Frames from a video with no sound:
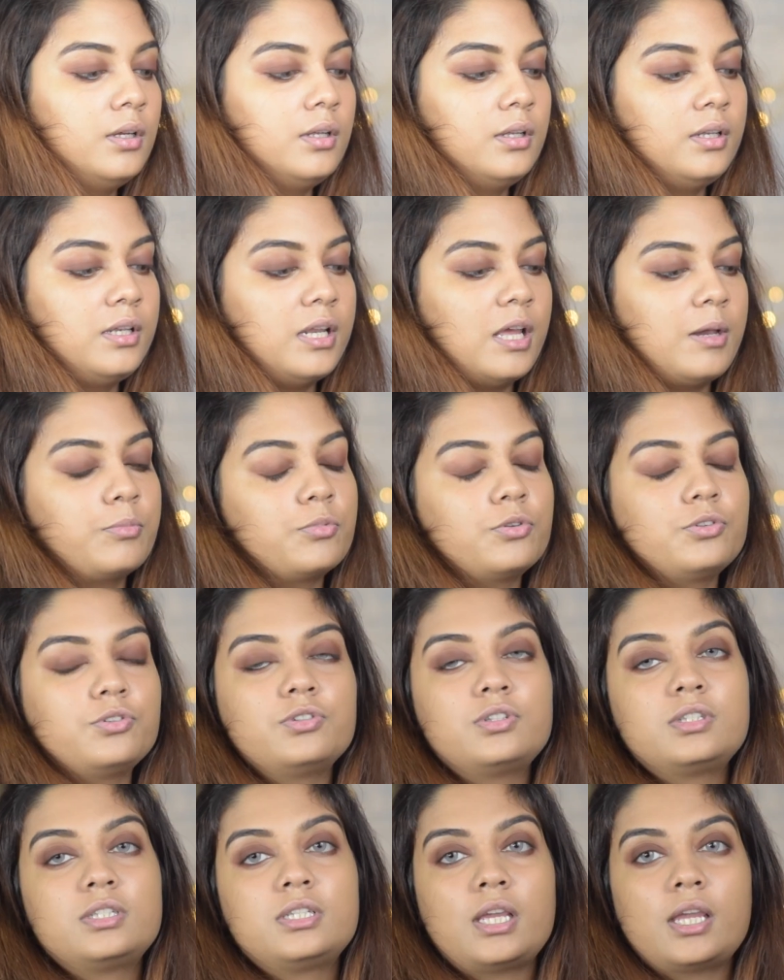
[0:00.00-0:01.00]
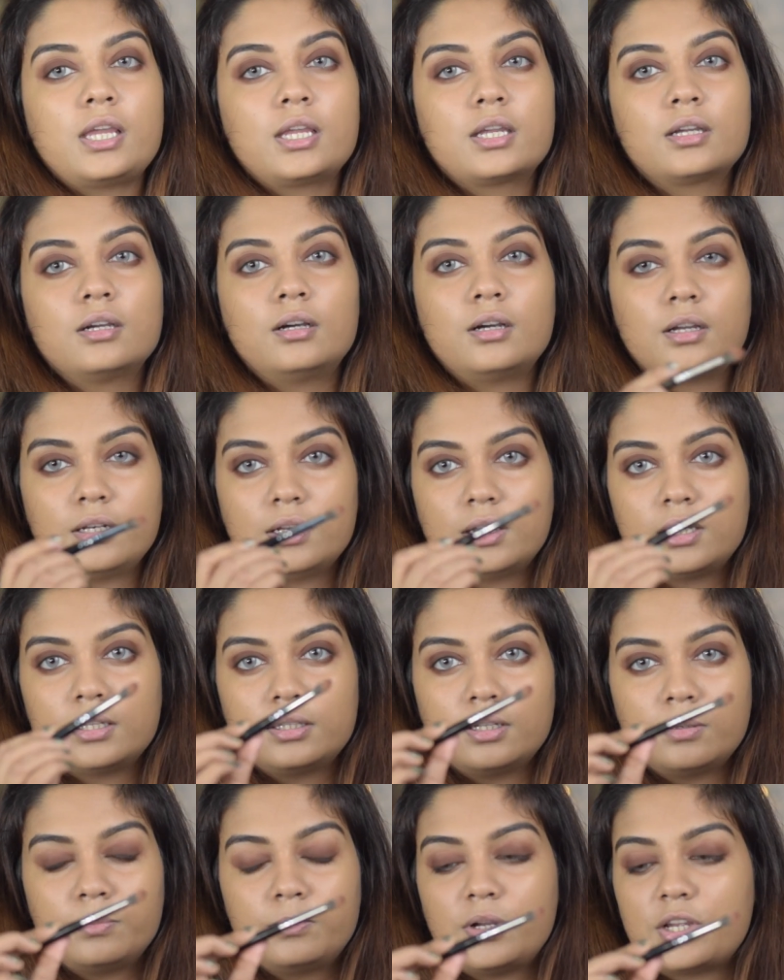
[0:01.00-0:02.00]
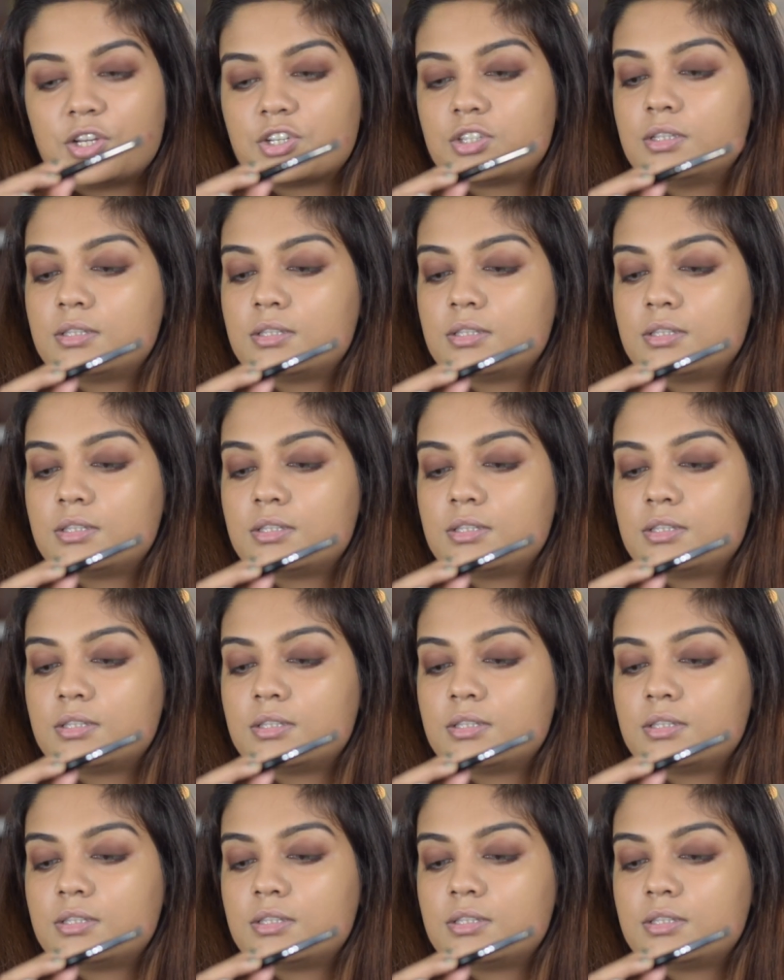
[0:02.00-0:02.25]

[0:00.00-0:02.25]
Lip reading: Now I'm going to take another brush.